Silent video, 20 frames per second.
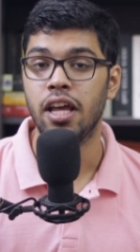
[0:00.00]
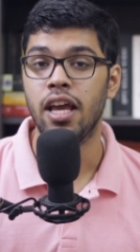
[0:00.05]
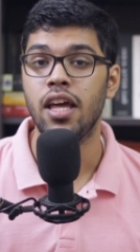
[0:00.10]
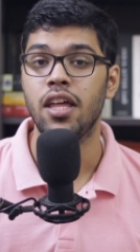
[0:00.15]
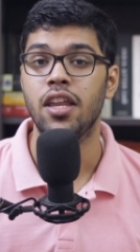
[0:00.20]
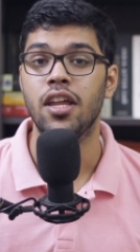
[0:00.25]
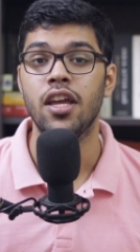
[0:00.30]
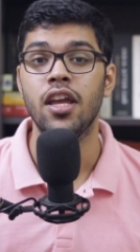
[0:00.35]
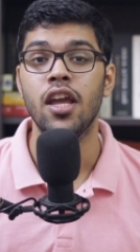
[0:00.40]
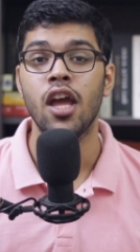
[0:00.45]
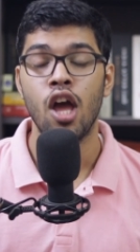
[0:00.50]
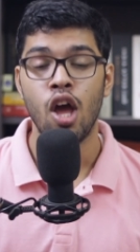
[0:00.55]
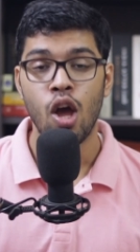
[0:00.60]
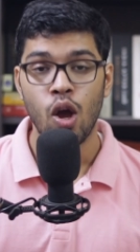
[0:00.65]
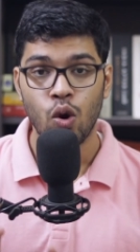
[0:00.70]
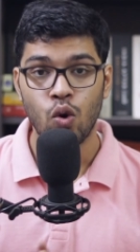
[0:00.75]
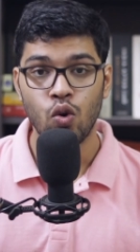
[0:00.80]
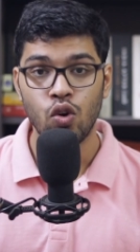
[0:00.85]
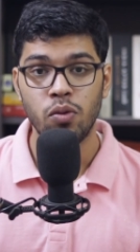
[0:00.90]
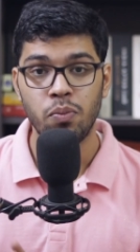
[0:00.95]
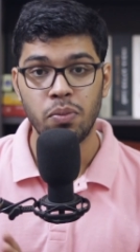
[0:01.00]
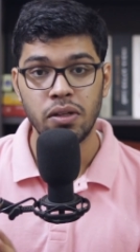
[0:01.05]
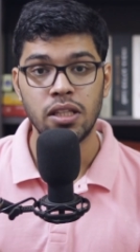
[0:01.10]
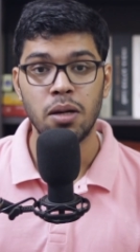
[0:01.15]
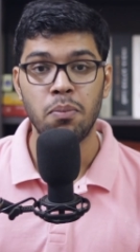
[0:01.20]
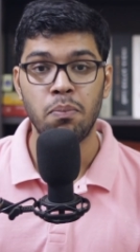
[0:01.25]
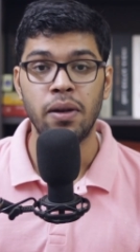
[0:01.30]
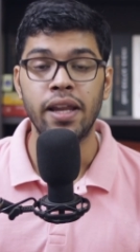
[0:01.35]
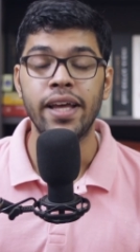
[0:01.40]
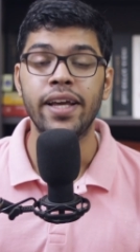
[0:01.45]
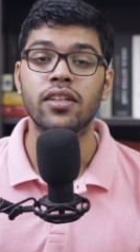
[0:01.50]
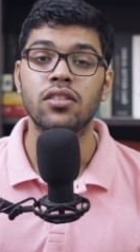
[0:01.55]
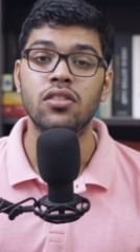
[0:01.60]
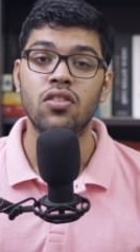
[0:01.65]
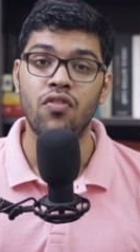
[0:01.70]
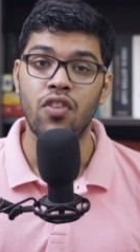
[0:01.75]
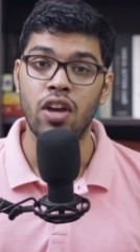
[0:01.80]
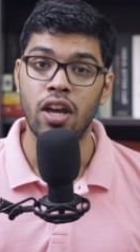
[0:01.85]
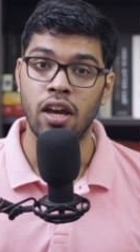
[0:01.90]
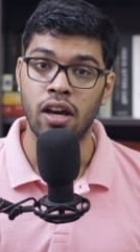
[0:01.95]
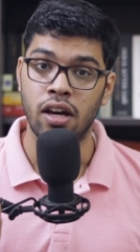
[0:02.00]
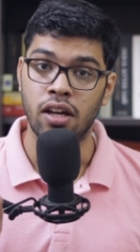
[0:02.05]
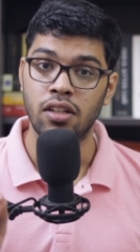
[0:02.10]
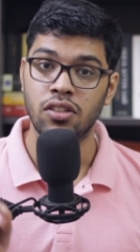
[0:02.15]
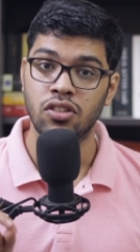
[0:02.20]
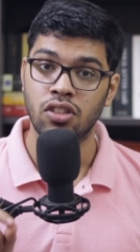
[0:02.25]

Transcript: Dheri could be the place where